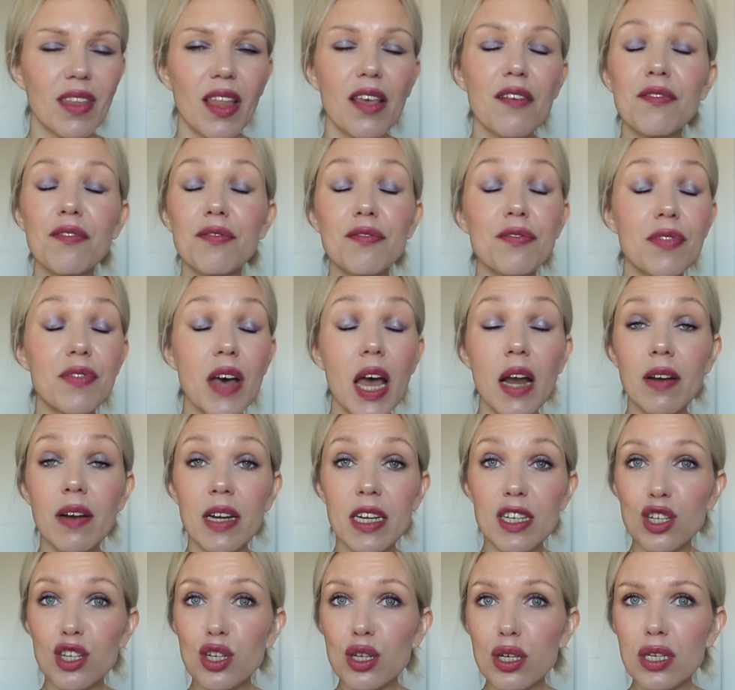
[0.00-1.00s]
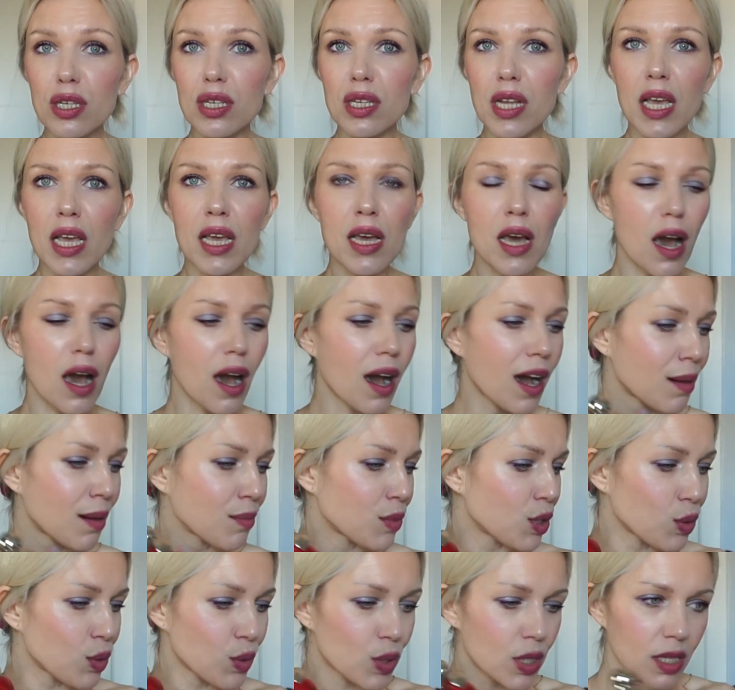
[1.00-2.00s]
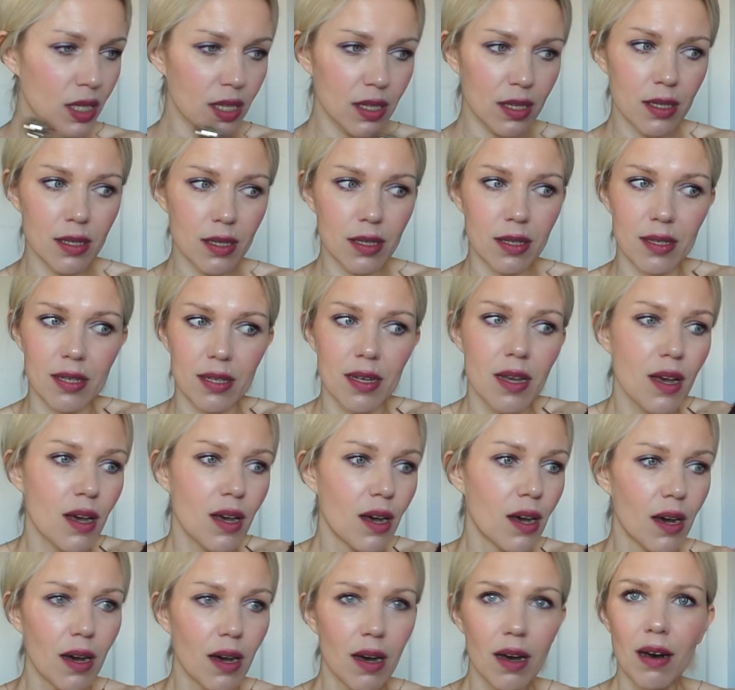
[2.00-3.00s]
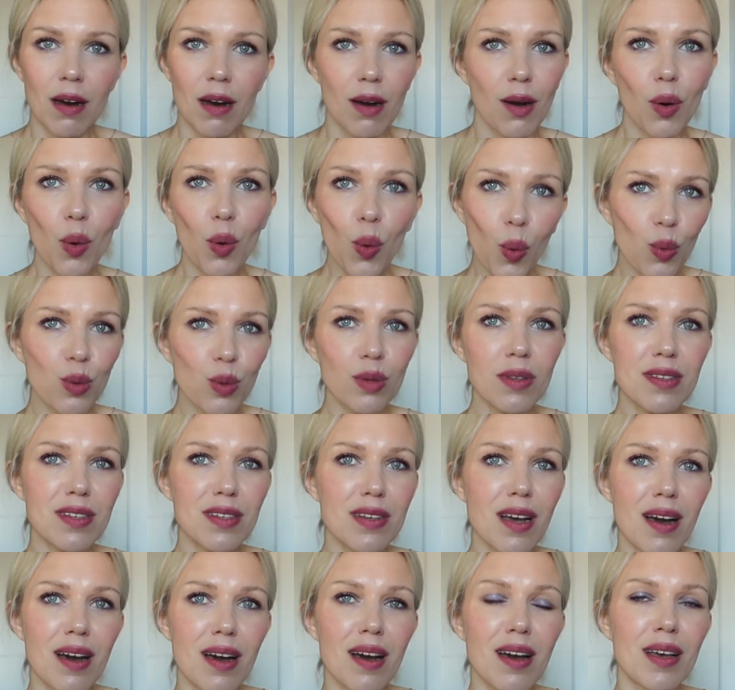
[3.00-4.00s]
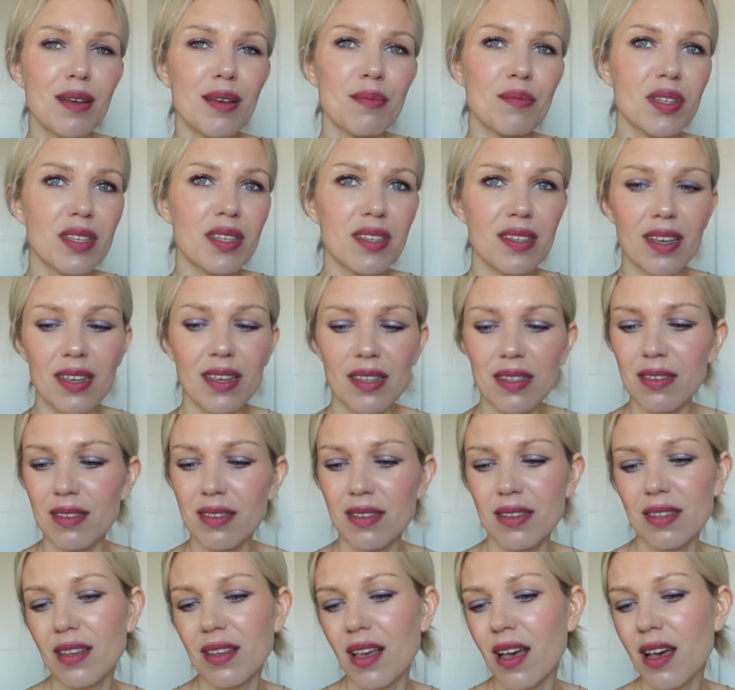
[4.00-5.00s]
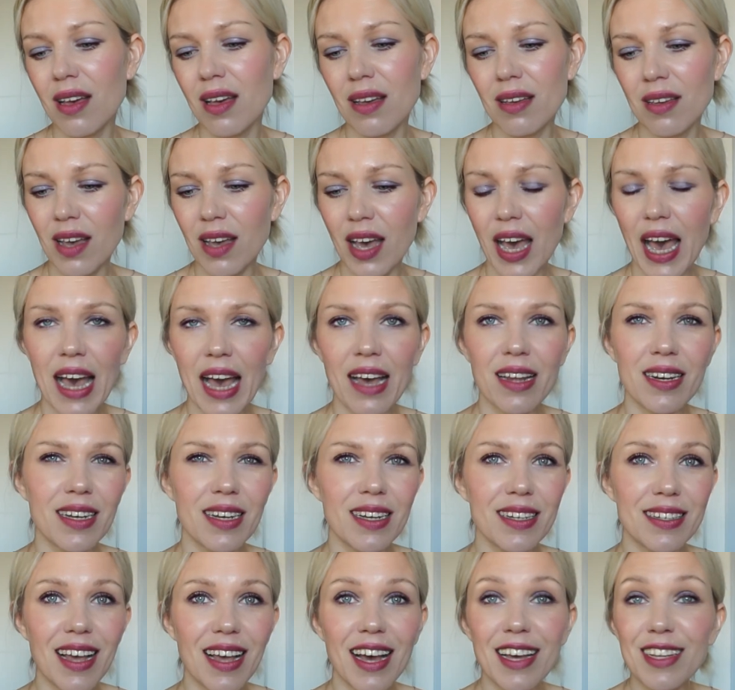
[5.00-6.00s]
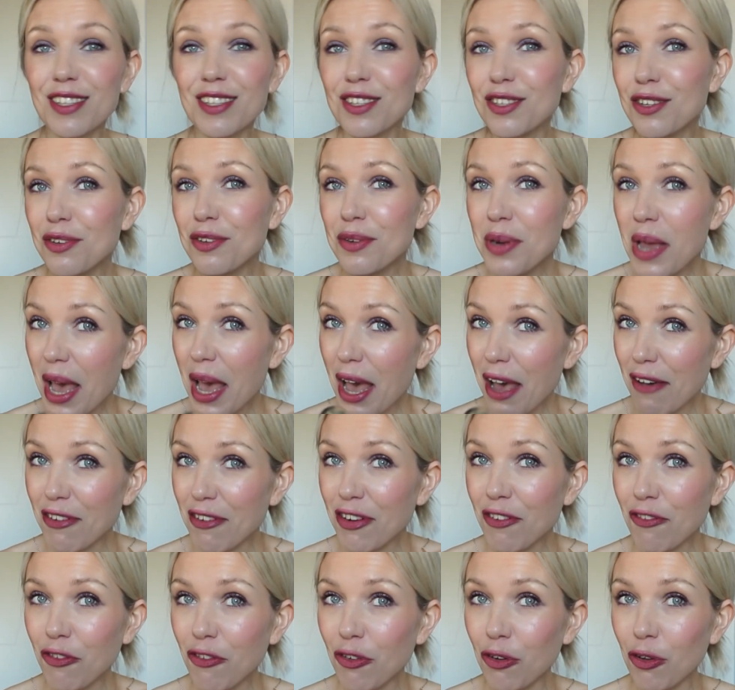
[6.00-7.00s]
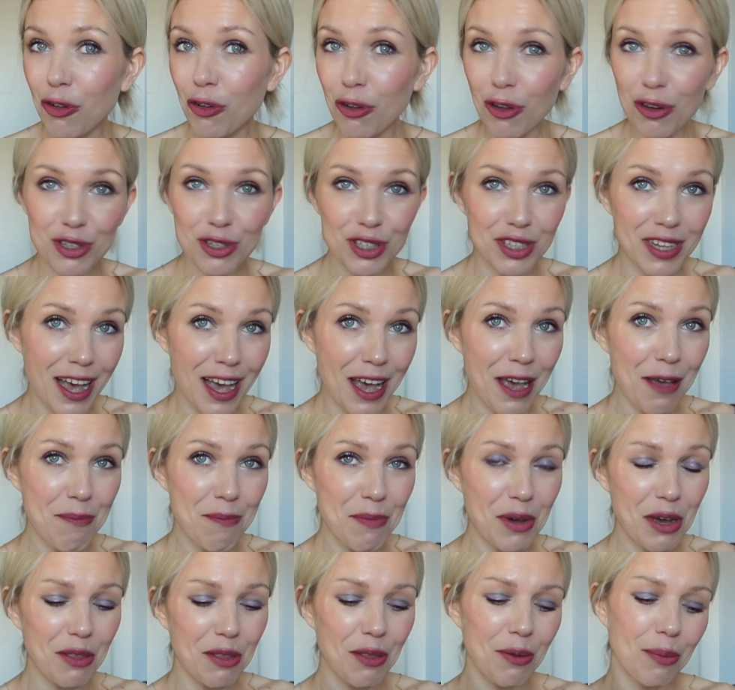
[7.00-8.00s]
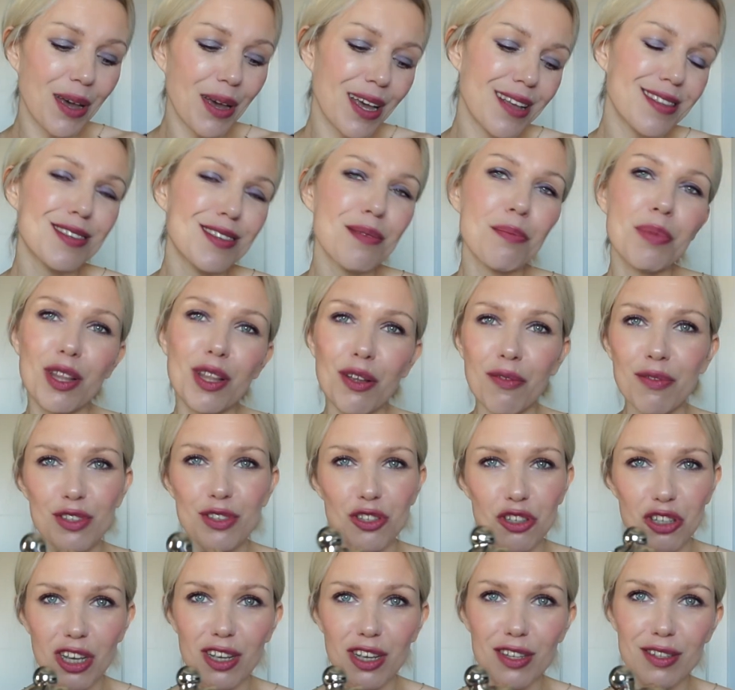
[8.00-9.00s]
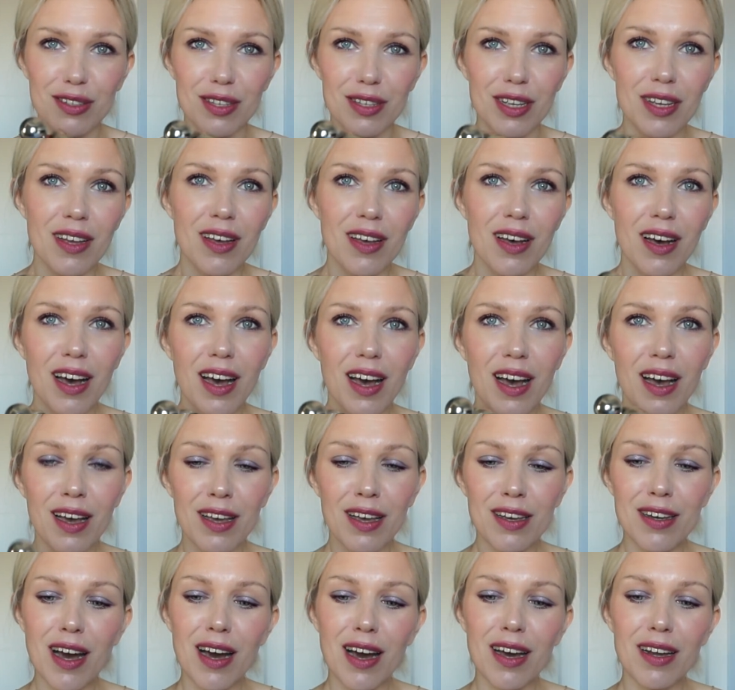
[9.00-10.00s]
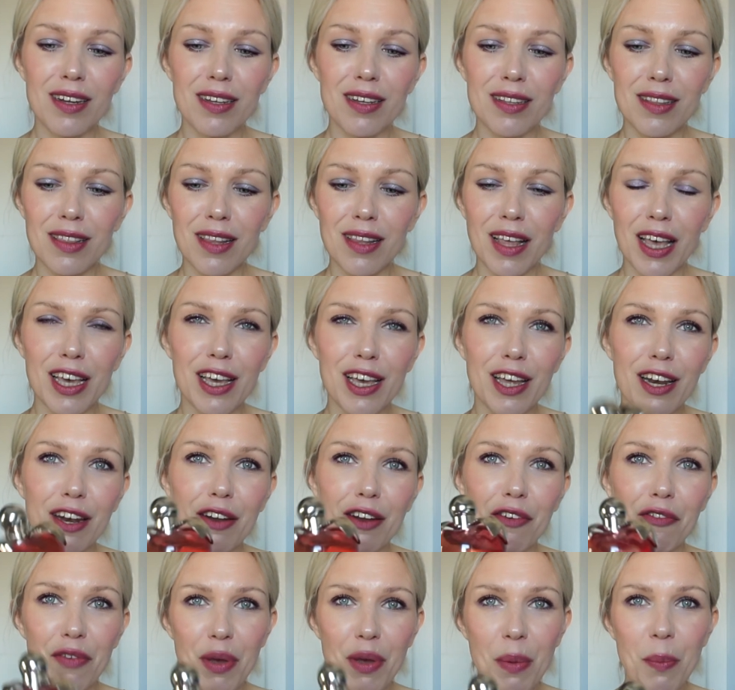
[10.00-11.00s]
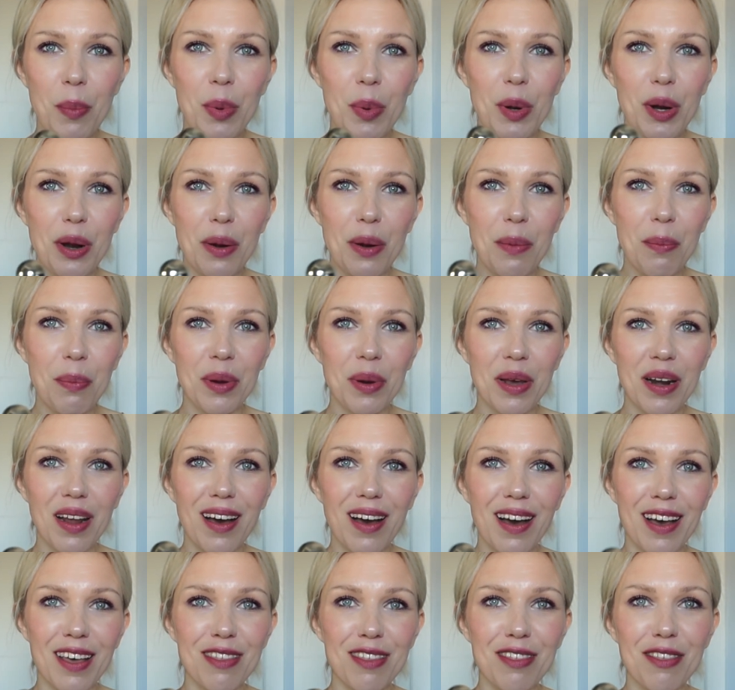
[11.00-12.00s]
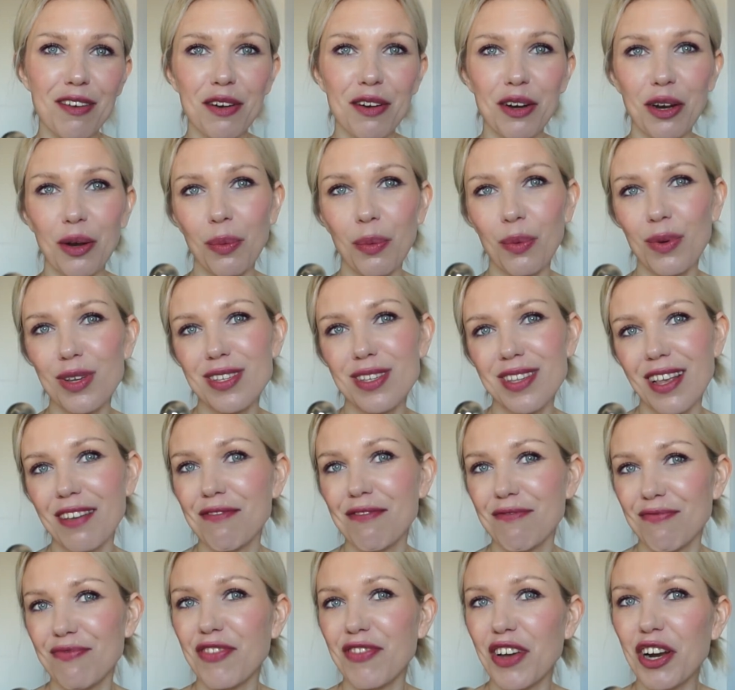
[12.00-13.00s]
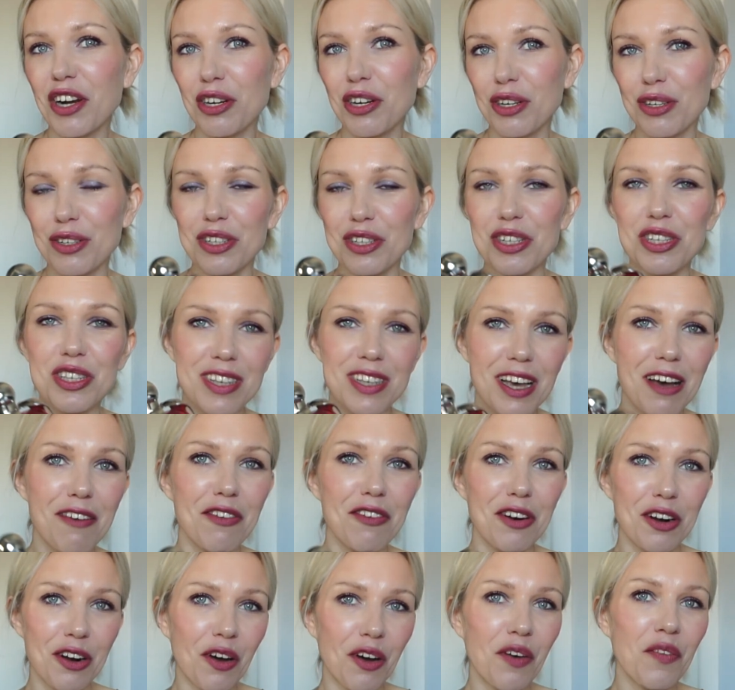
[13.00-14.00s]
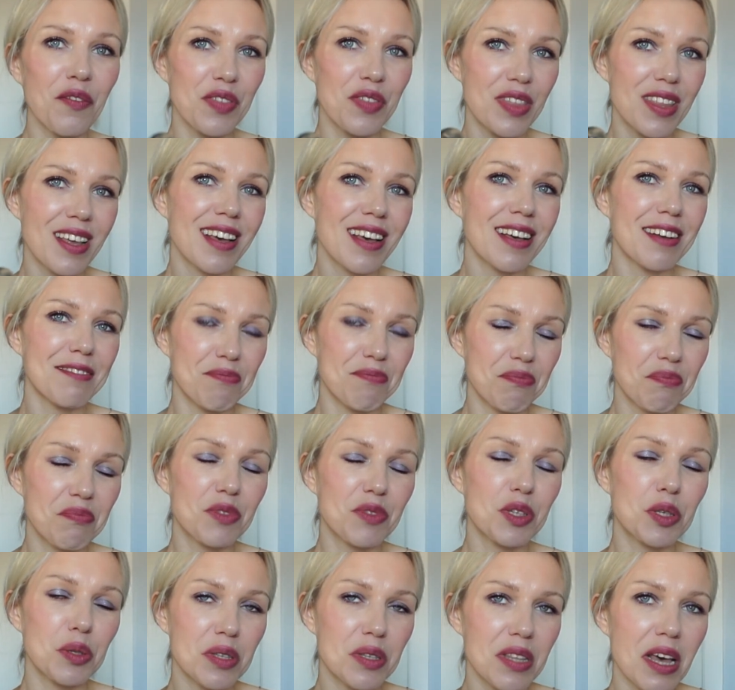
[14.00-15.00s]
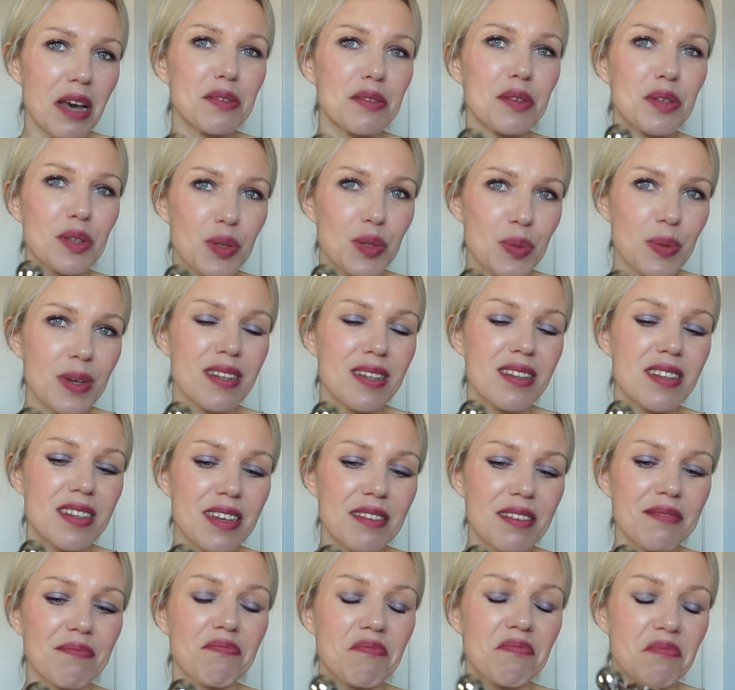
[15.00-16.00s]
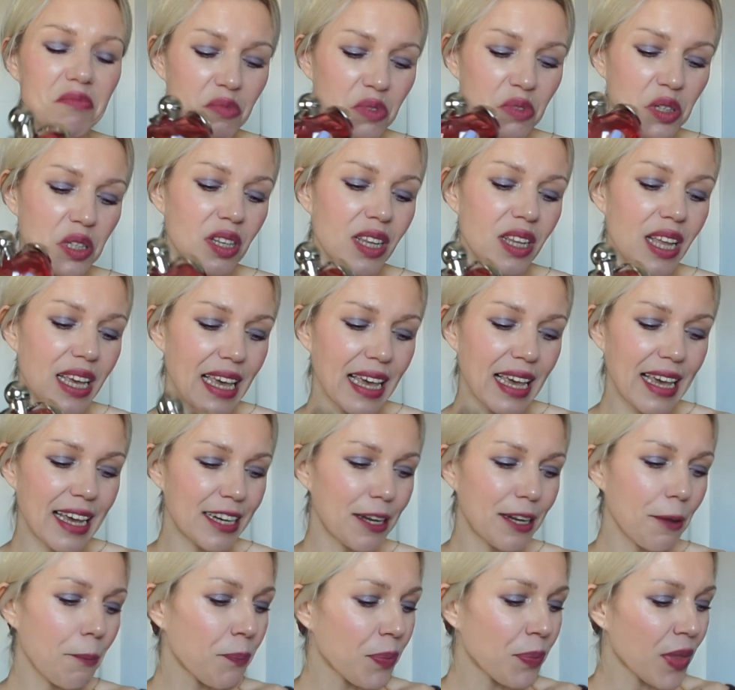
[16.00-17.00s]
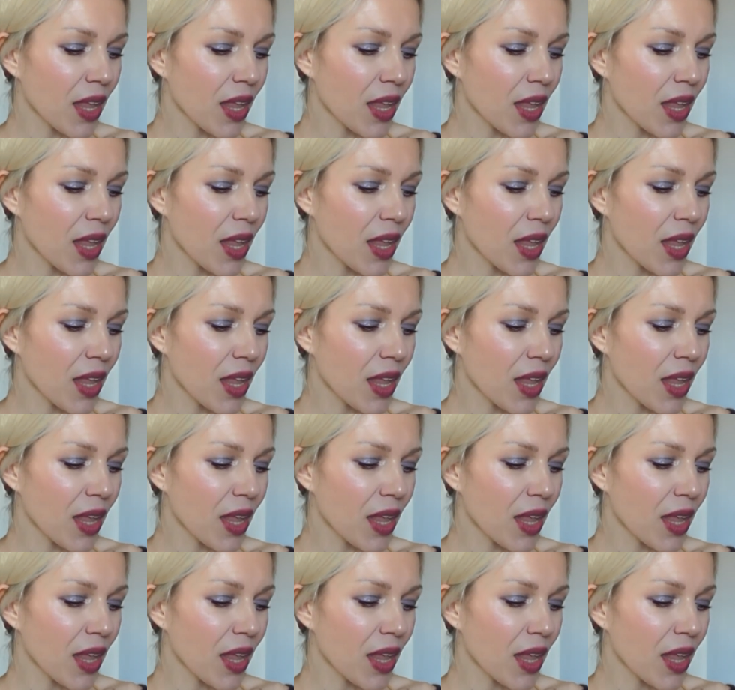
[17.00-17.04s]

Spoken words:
Very interesting. I'm using it all the time since I had it. I don't have it for a long time, by the way. It's a bit of a cheat. I got it like in November, but I thought it was a very good discovery of the 2020. Really liking it.